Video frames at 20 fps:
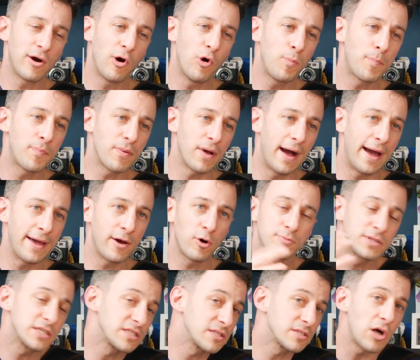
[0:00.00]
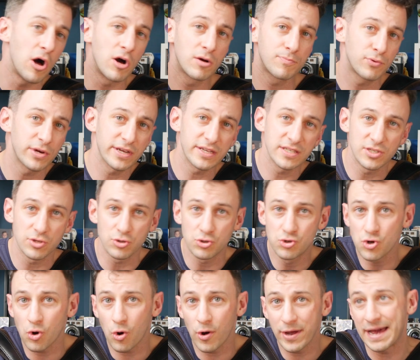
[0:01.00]
hope this song brings you
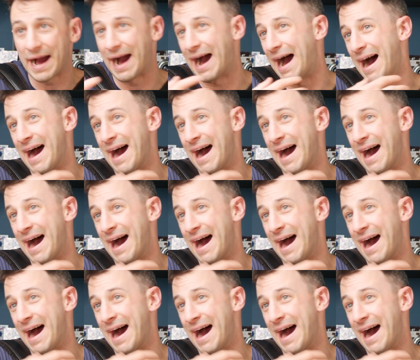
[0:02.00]
joy.